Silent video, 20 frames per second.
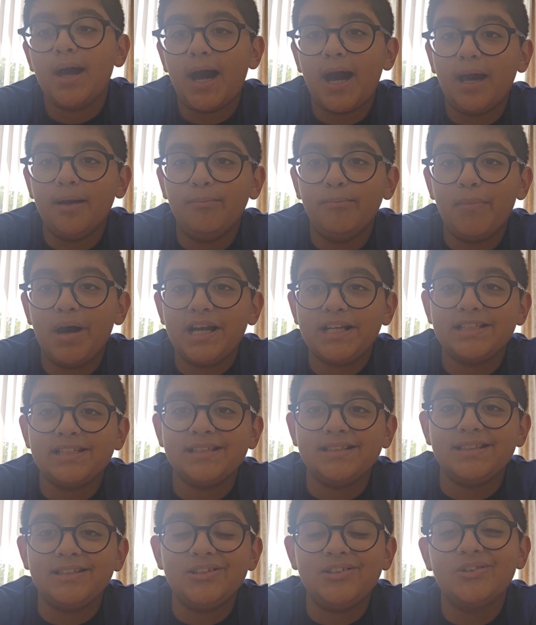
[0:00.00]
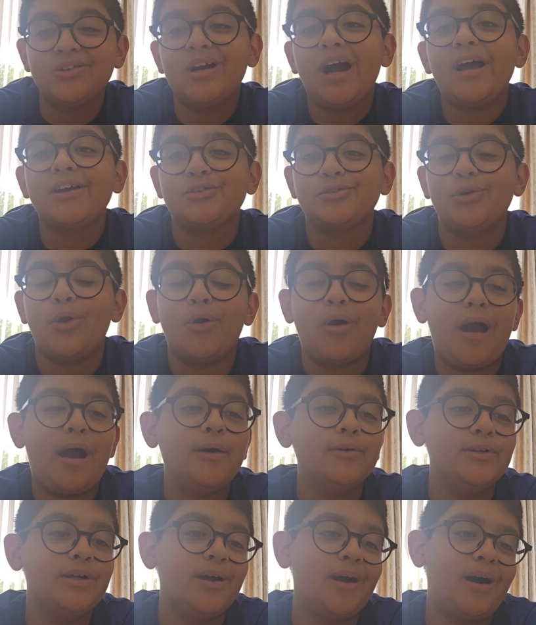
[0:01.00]
And Man City, you guys know
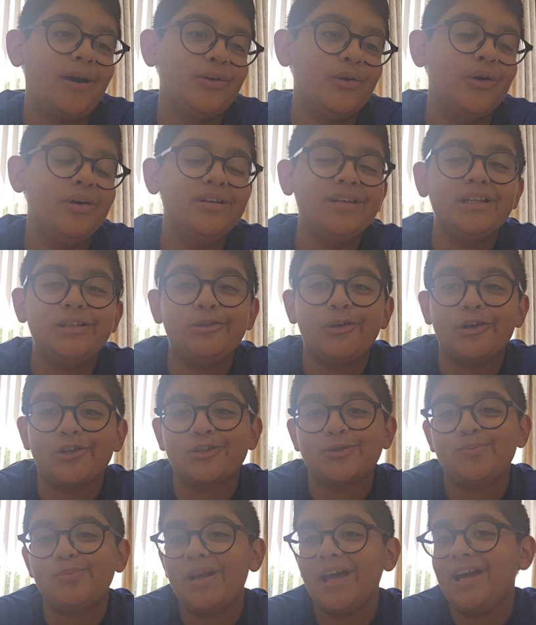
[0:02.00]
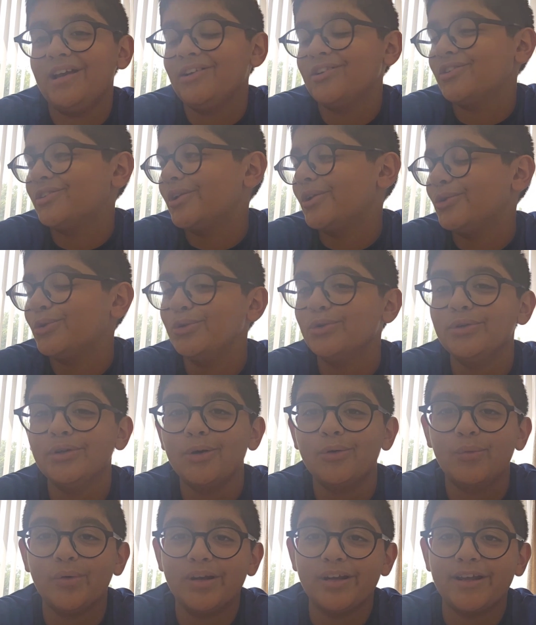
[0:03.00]
how they are, no need to explain, just a
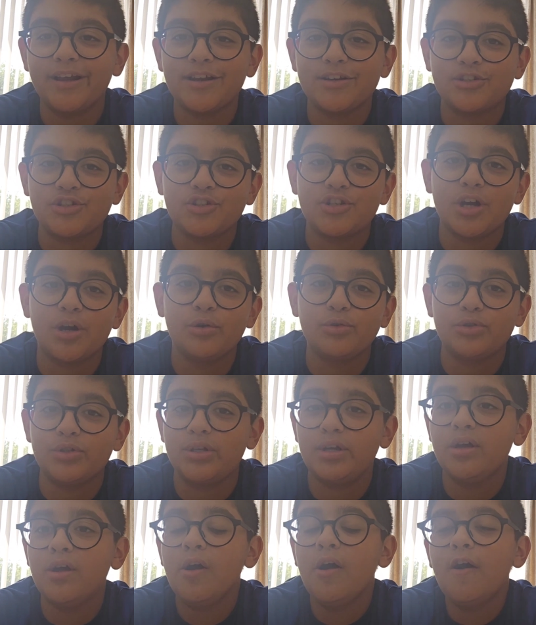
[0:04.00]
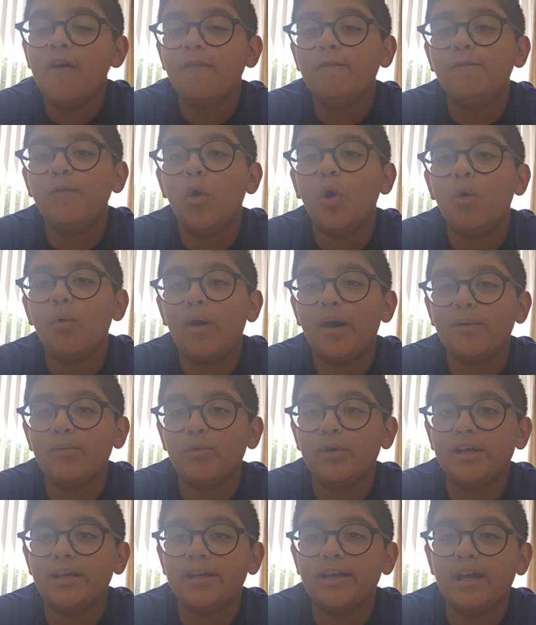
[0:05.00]
2-0 win against Chelsea, 4-1
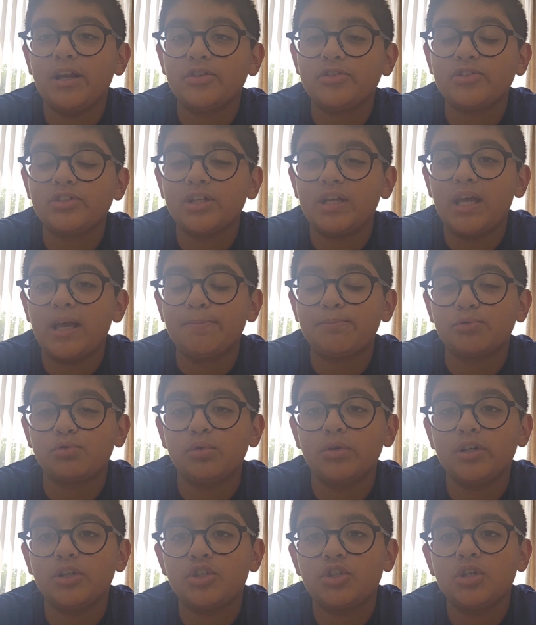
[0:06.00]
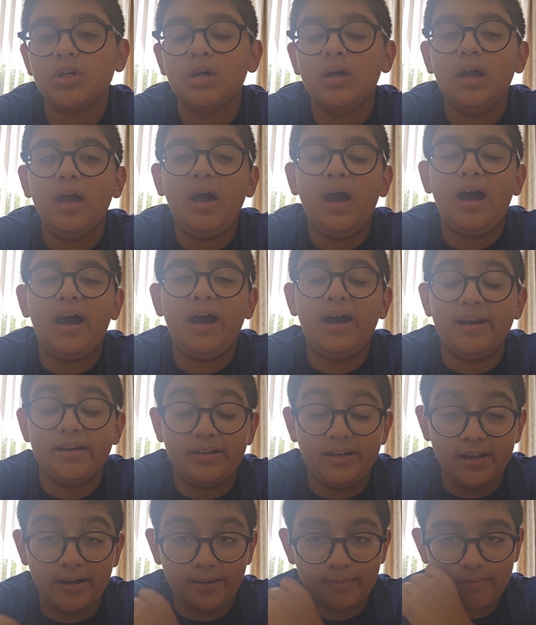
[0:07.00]
win against Ipswich,
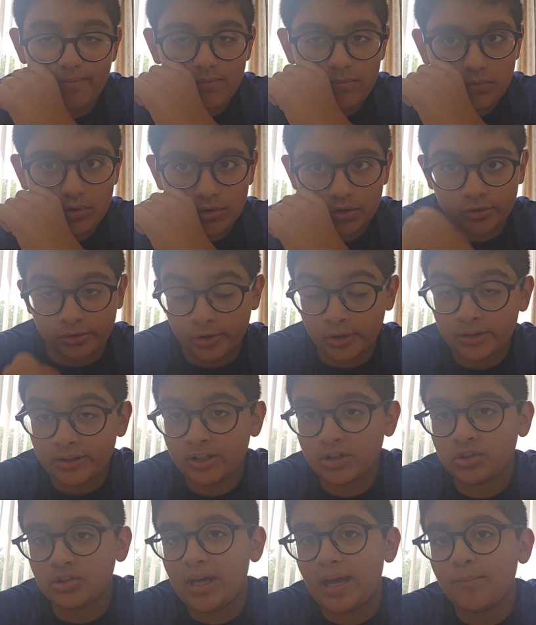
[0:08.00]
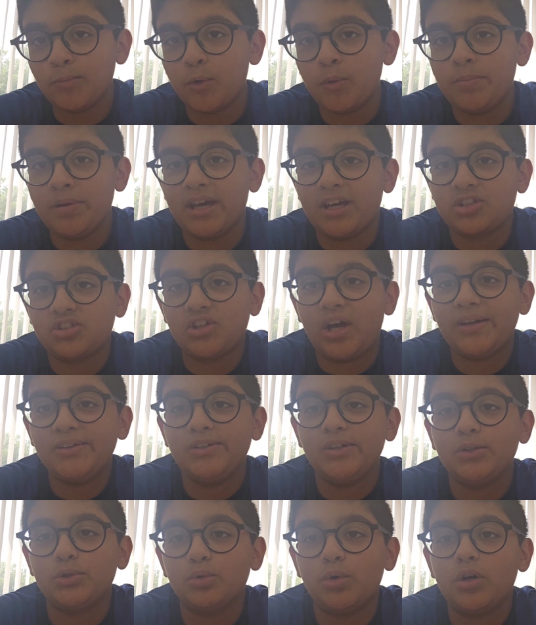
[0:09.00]
and yeah, so this game will be
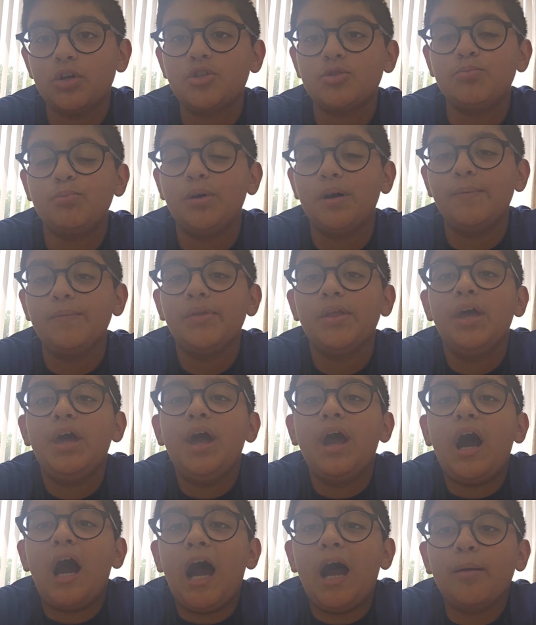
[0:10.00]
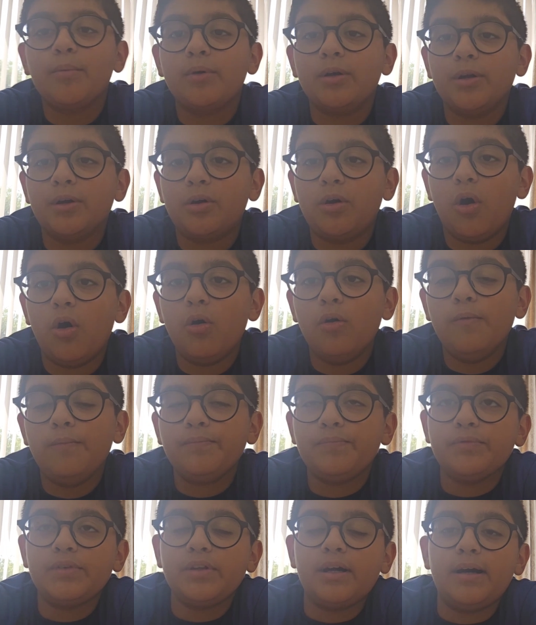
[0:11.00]
exciting to watch, but I'm going to go
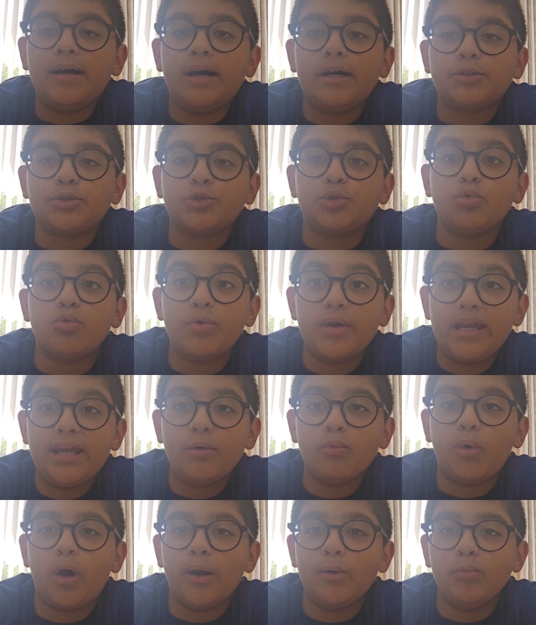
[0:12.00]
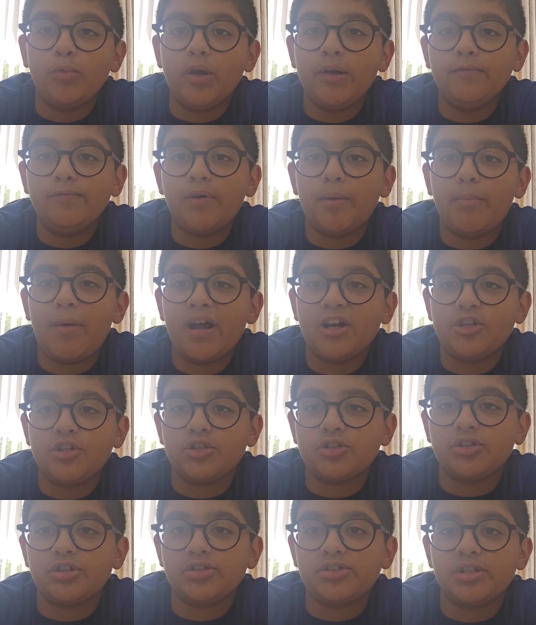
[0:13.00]
a 3-1 win for
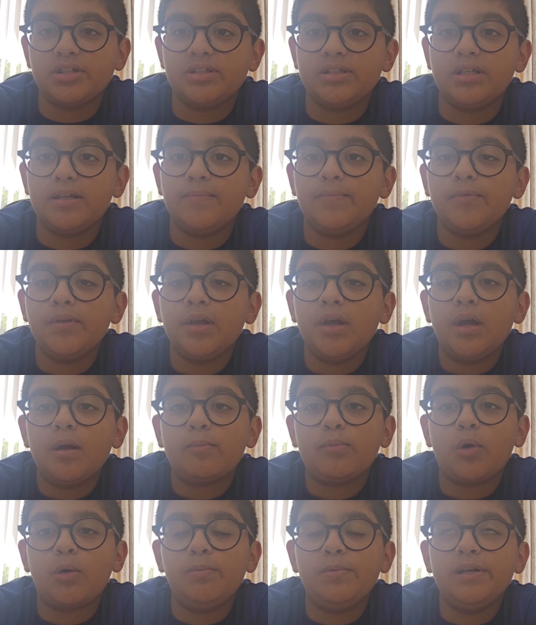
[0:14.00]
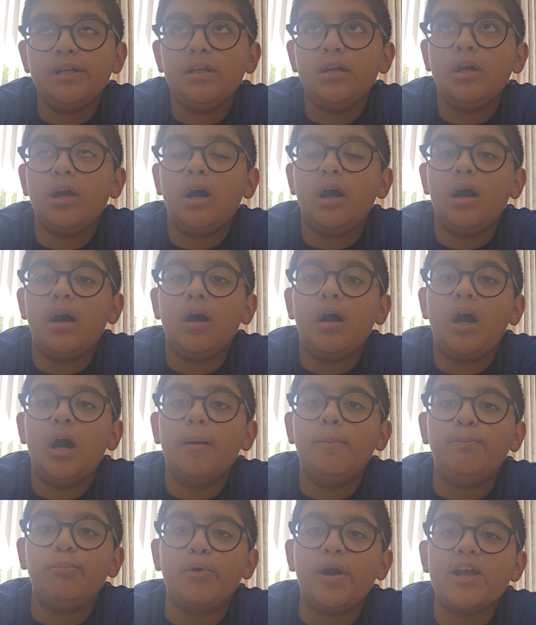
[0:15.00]
Manchester City, probably
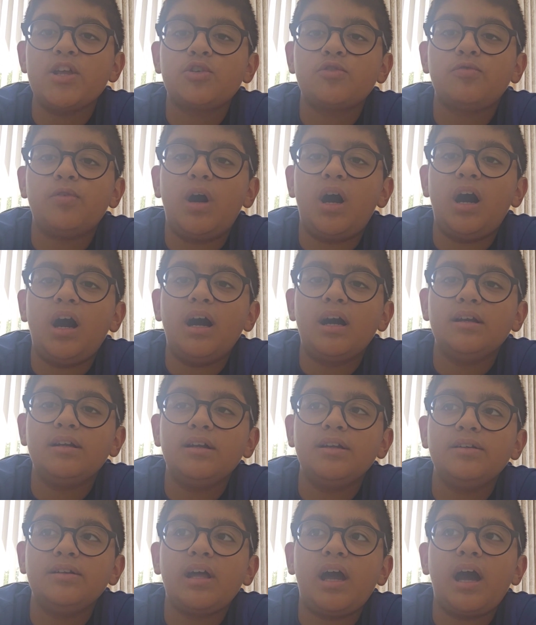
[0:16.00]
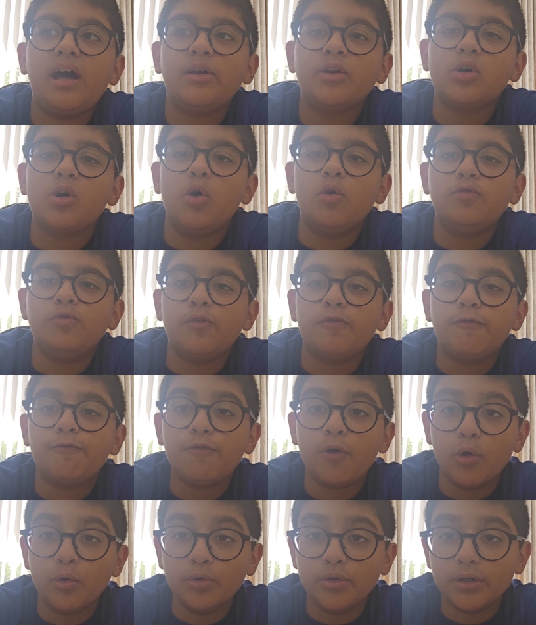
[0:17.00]
a brace for Haaland and a goal for
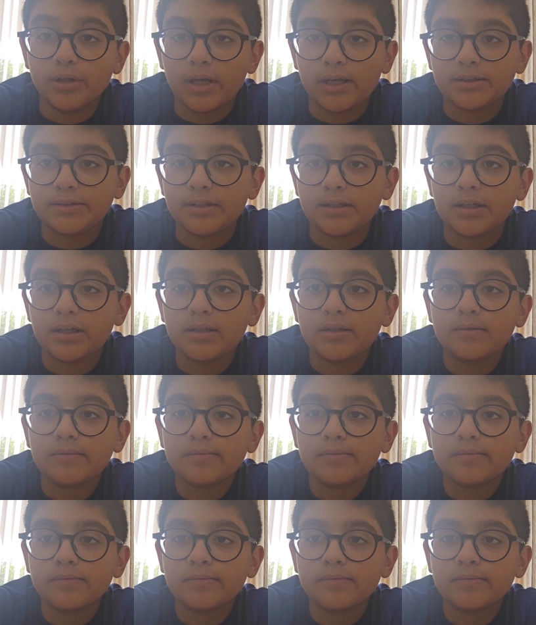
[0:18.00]
Foden, I think.